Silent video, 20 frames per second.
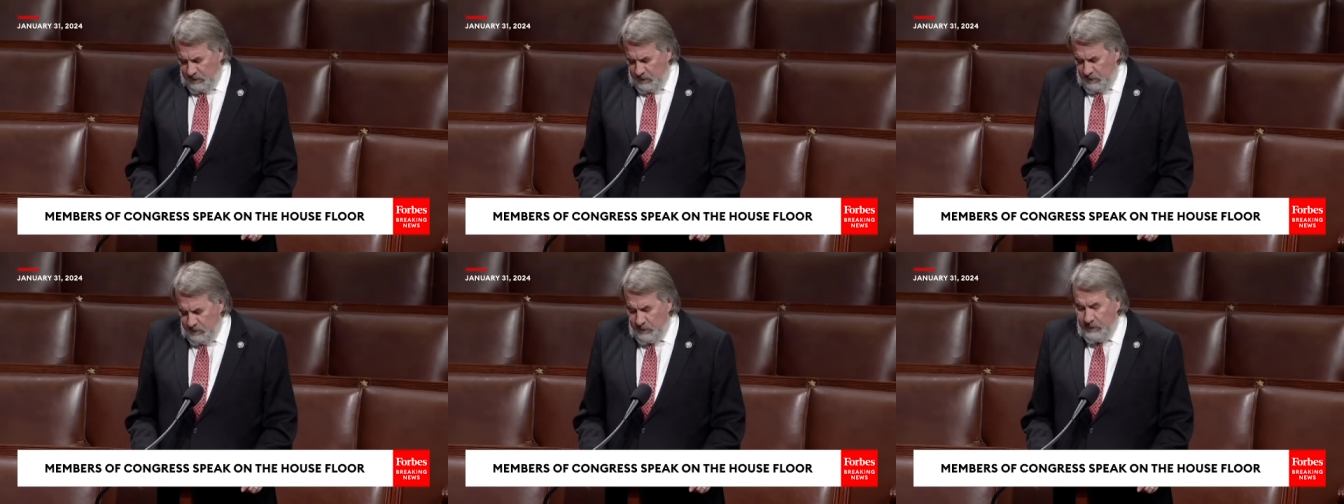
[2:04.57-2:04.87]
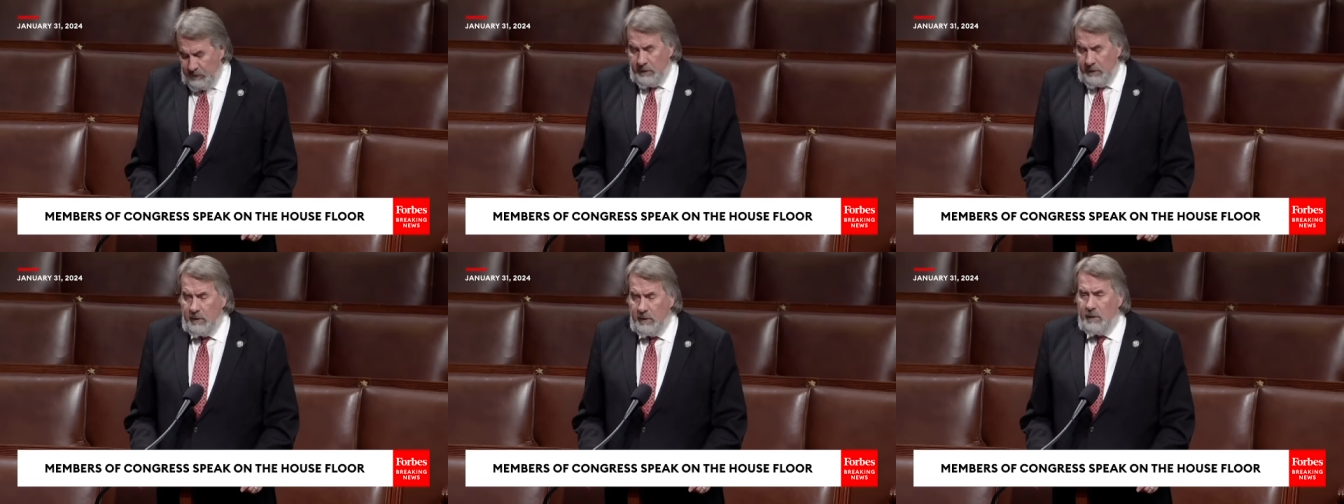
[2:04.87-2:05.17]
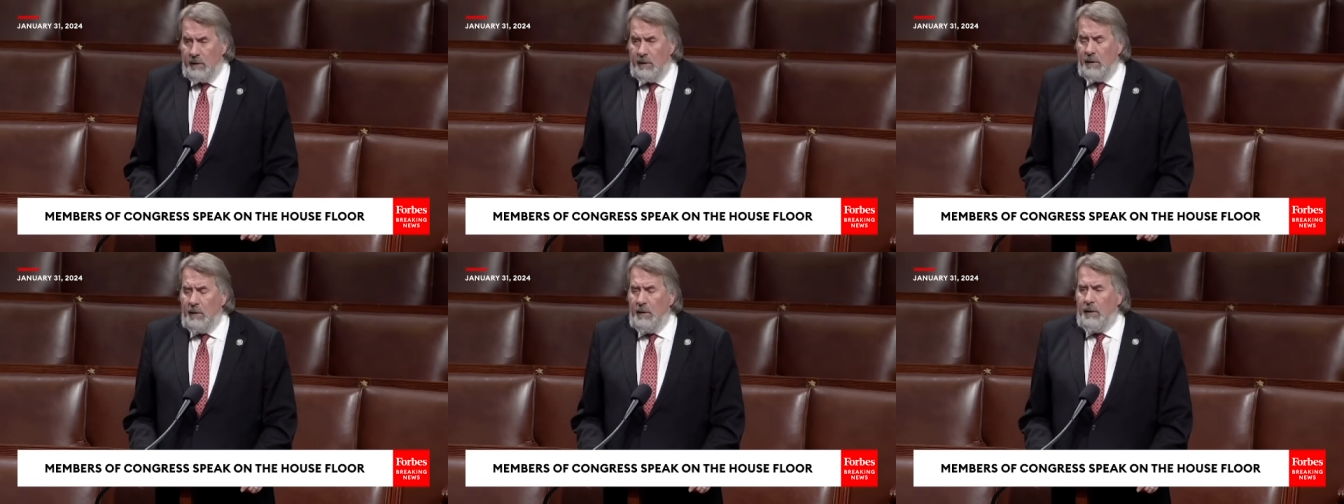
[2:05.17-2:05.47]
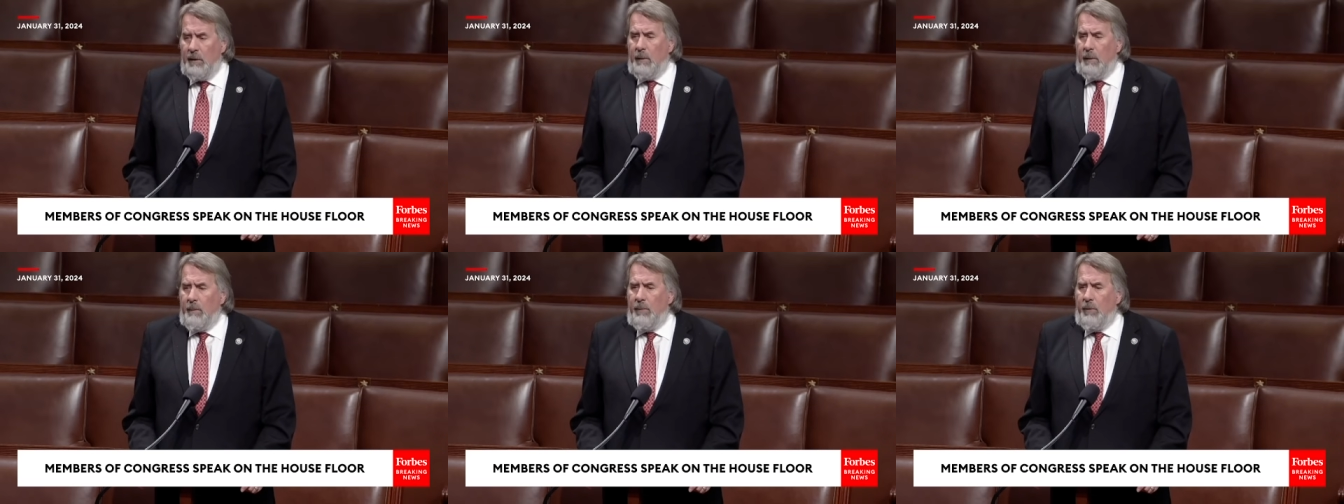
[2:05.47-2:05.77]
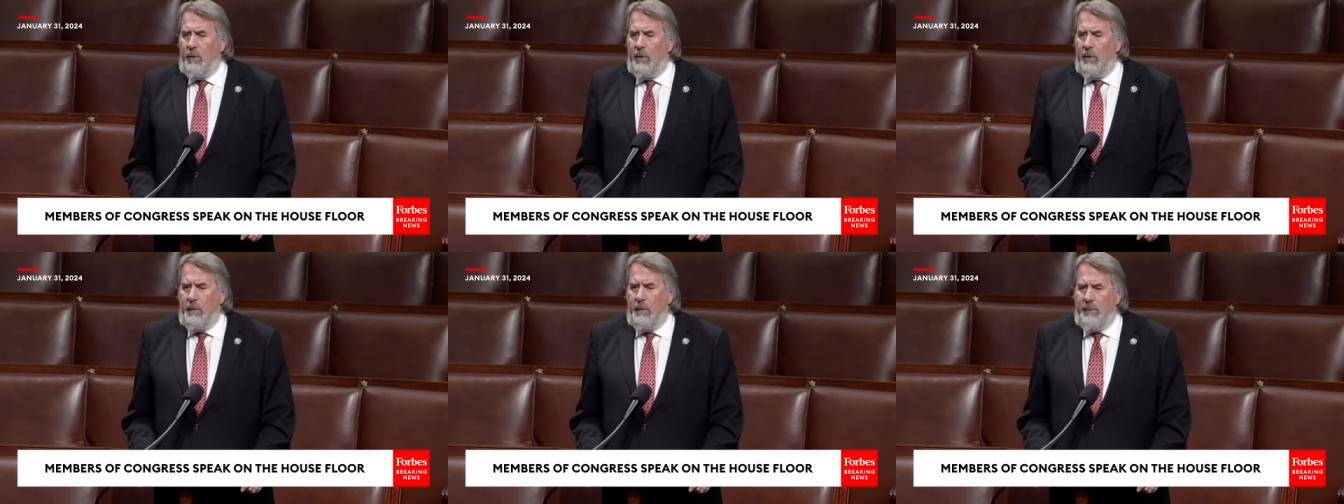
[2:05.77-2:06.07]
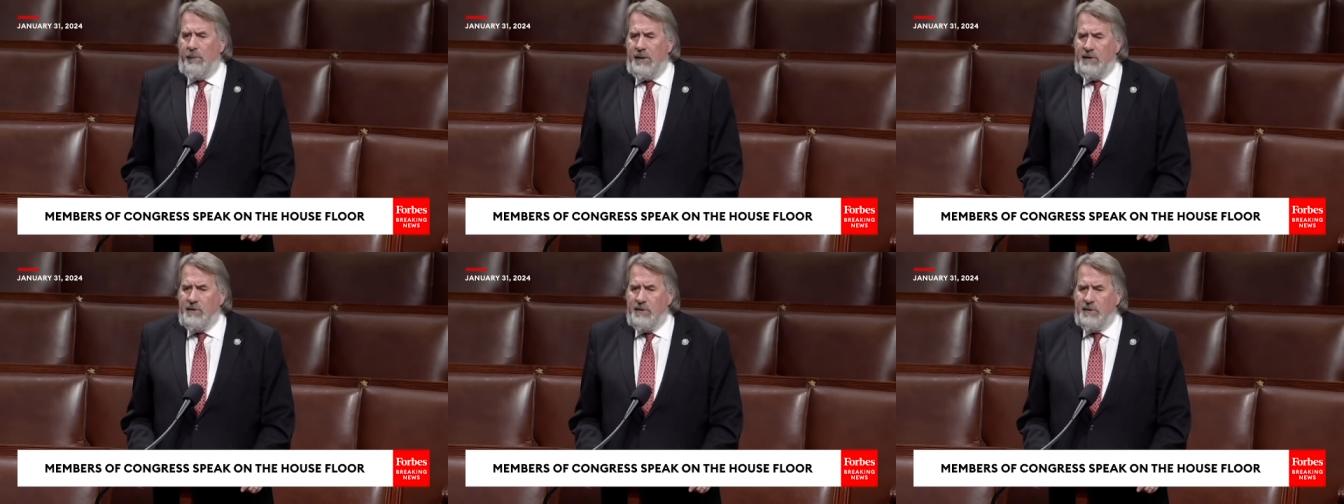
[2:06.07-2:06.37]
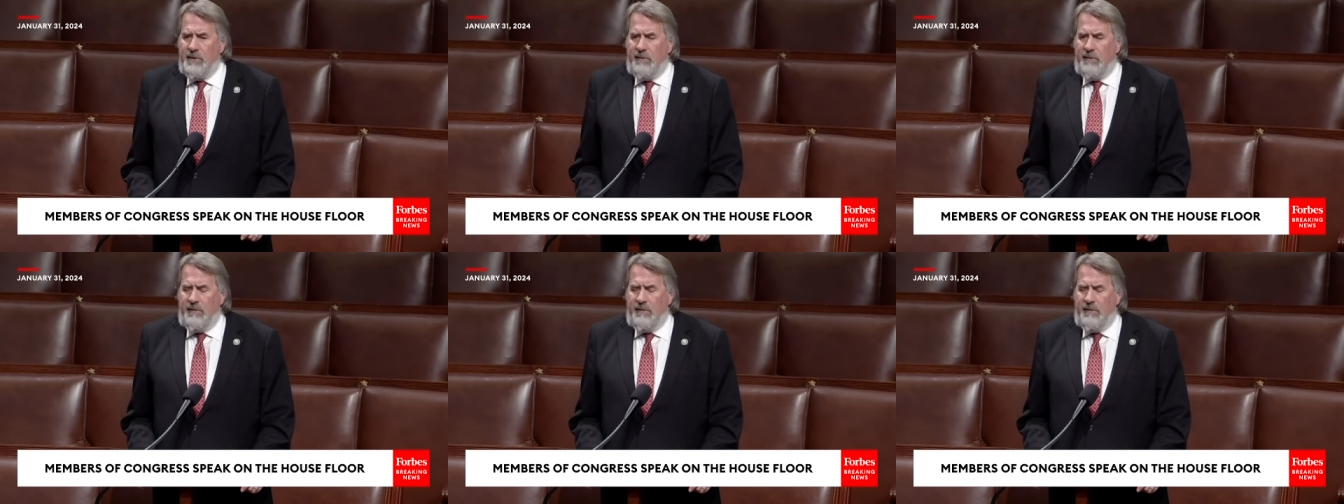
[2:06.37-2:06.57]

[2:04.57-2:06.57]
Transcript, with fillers: included important pieces